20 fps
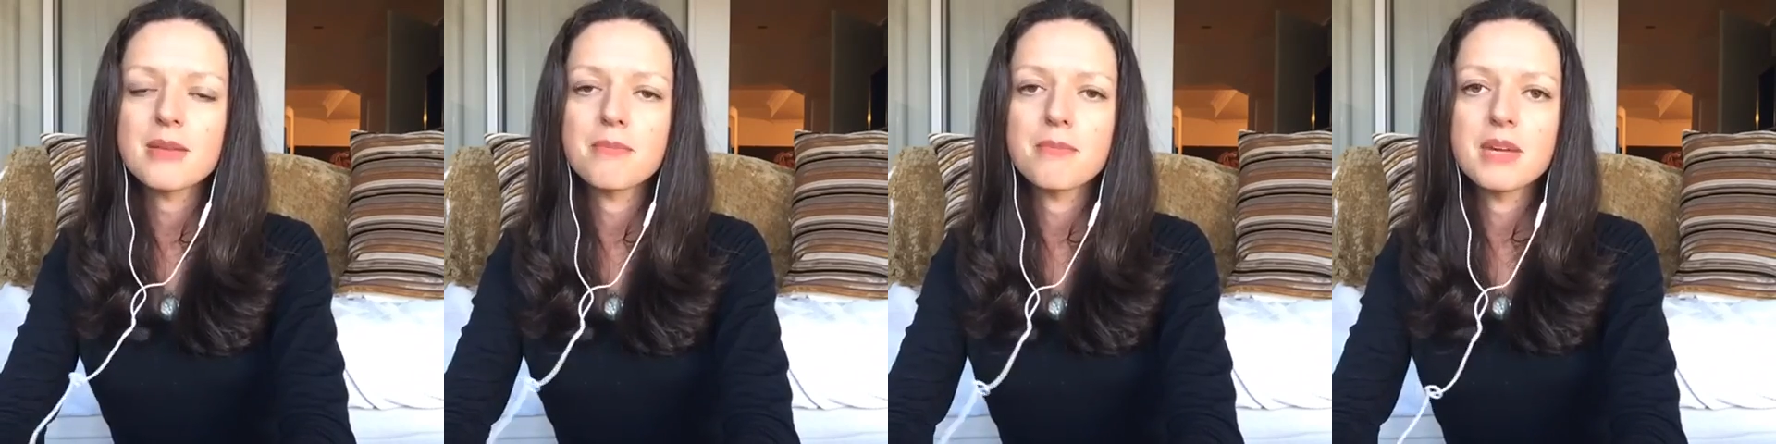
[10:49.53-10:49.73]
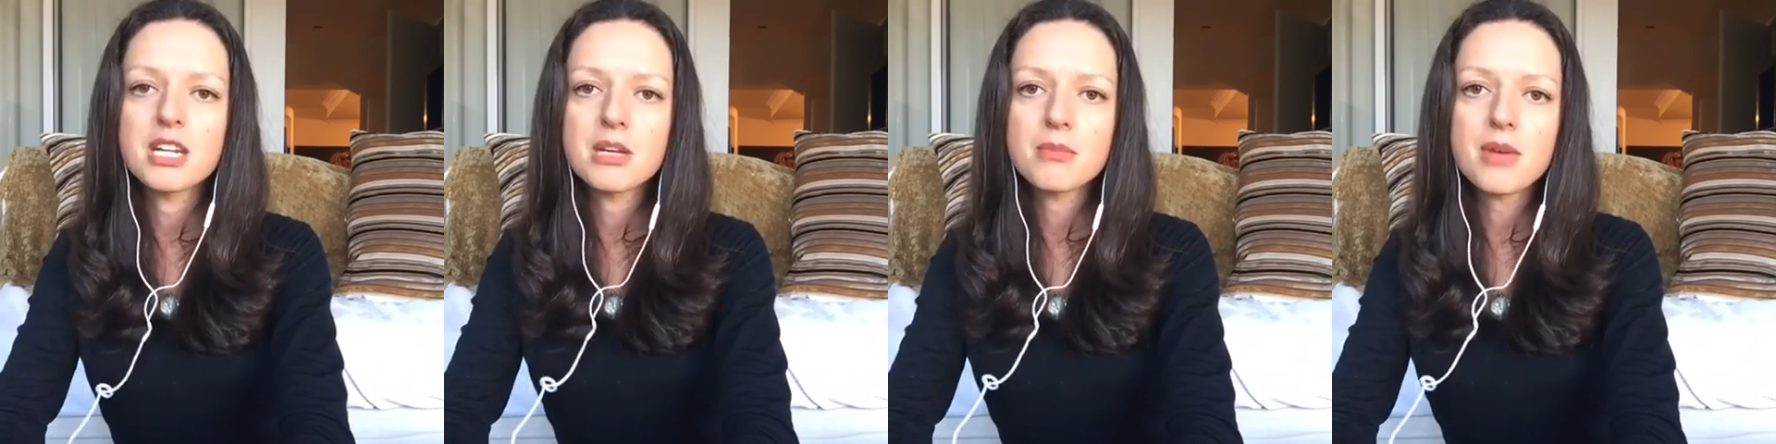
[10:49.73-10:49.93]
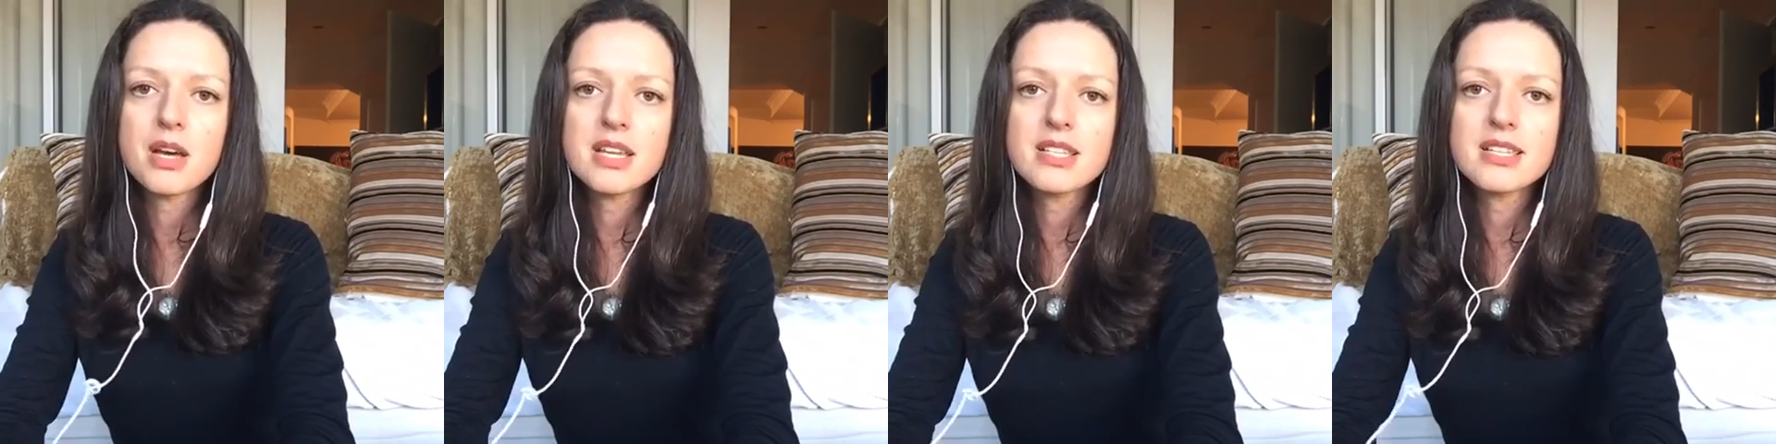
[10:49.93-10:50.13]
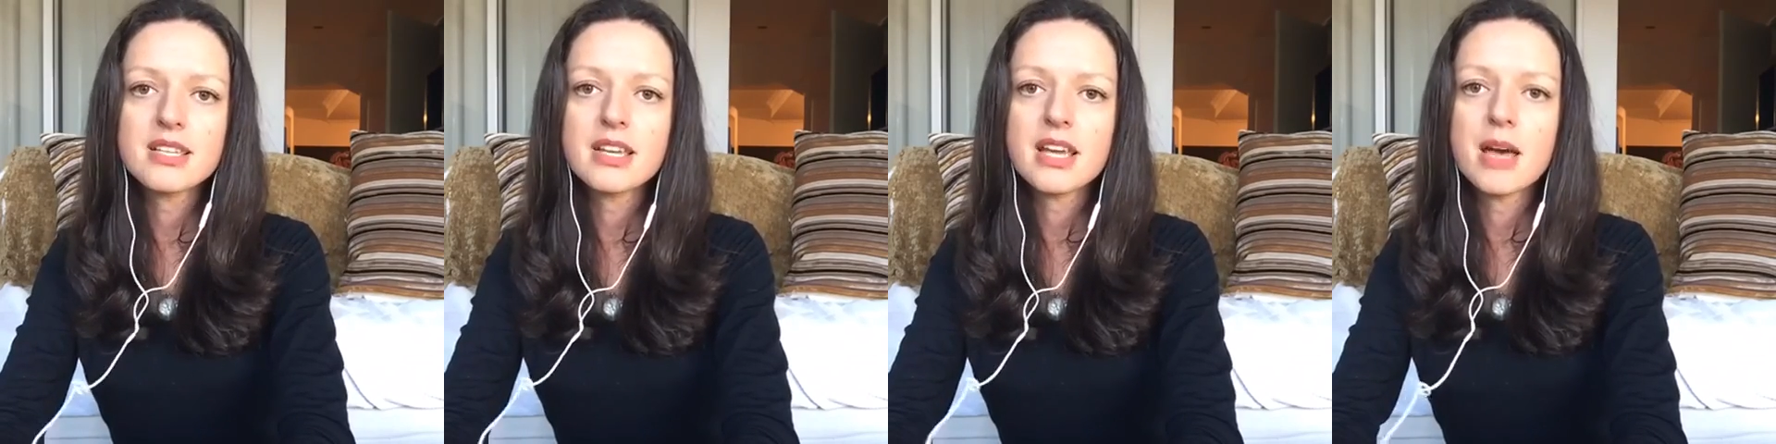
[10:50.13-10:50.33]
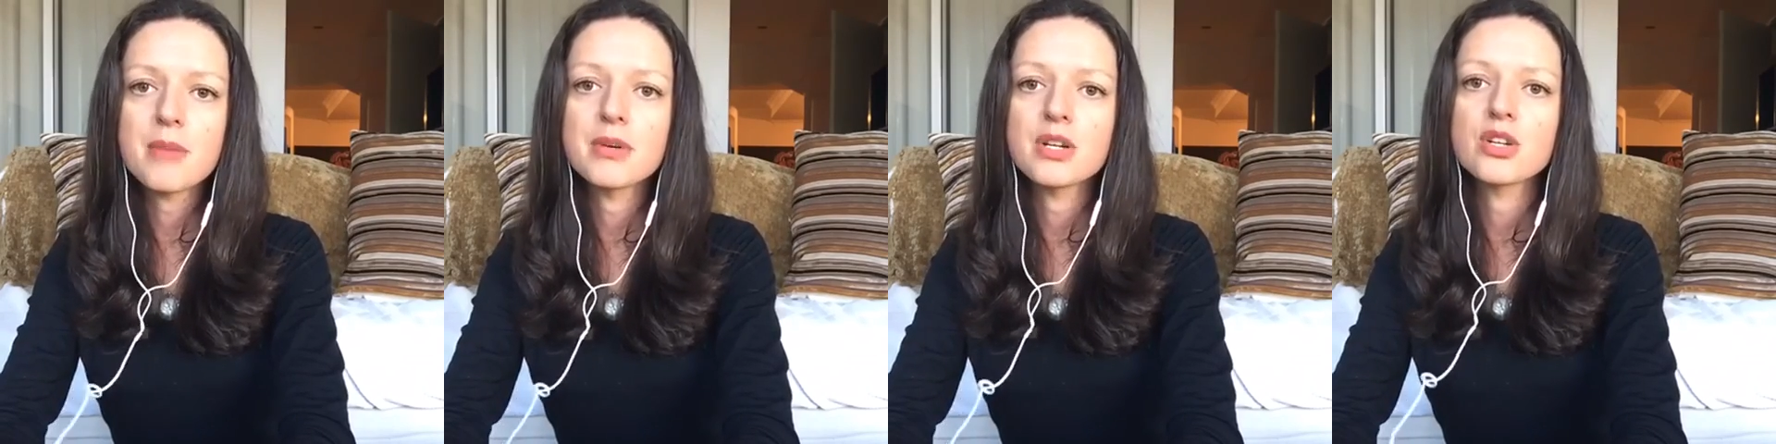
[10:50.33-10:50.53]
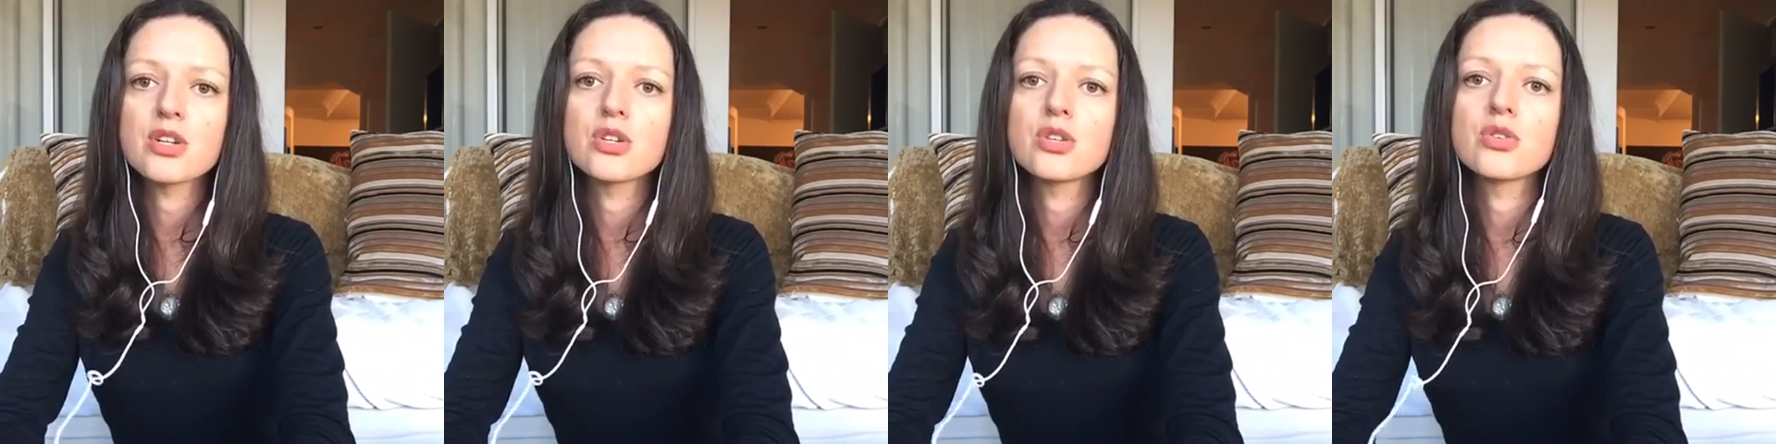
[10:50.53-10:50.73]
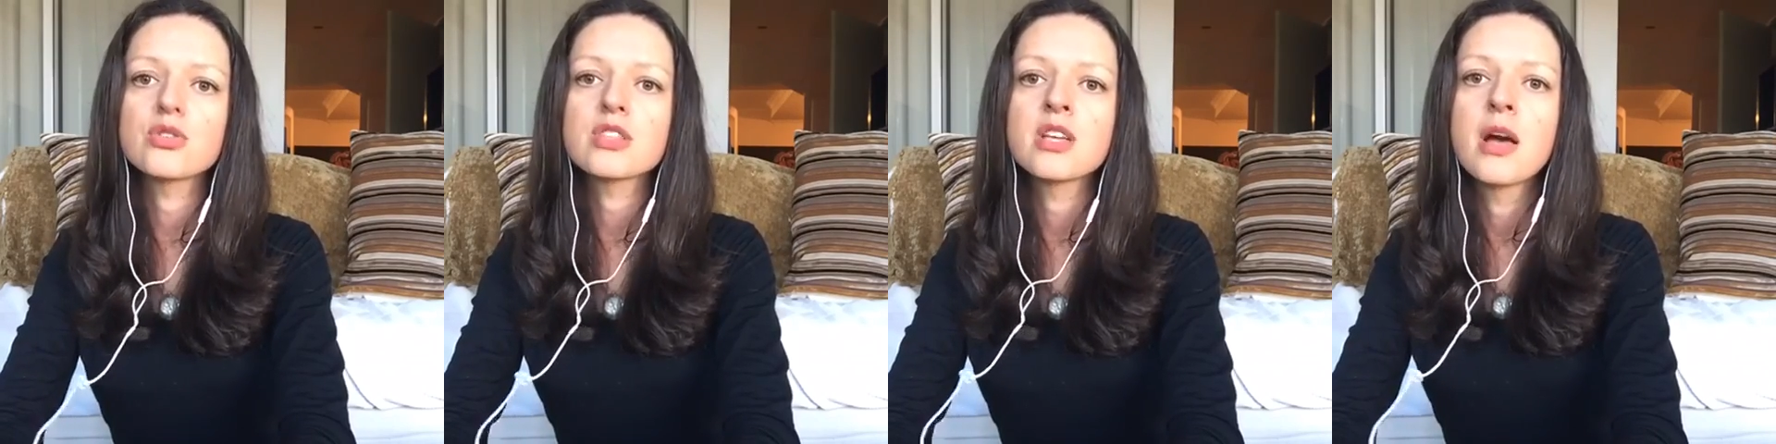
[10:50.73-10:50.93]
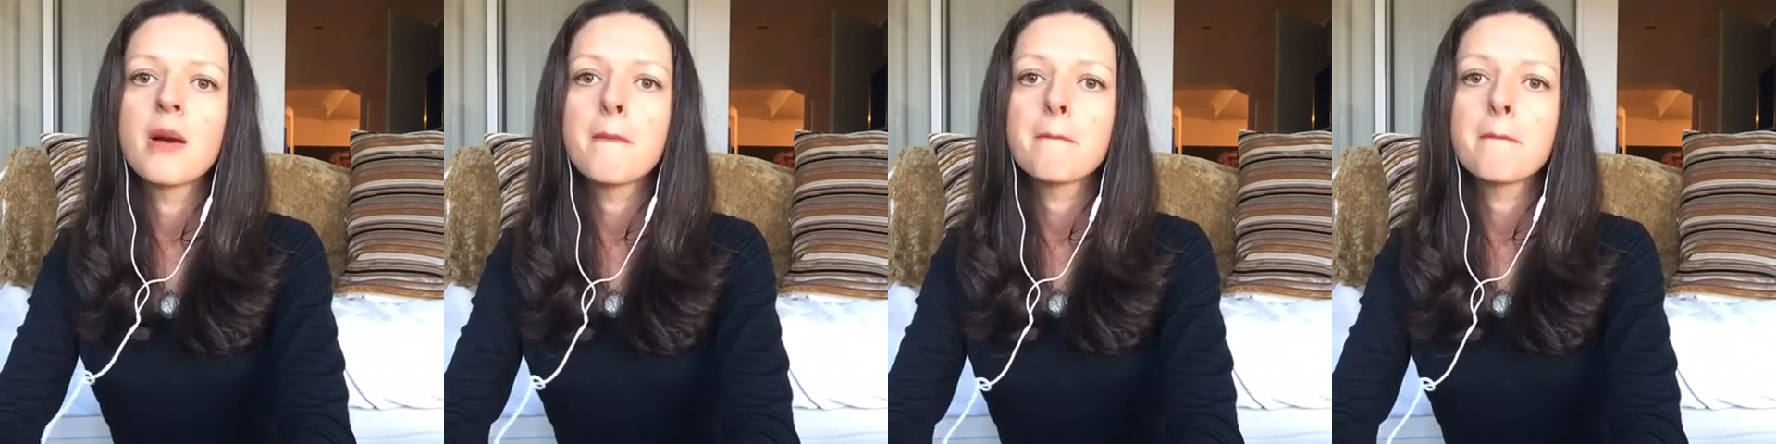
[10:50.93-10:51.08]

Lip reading: minimize the chemicals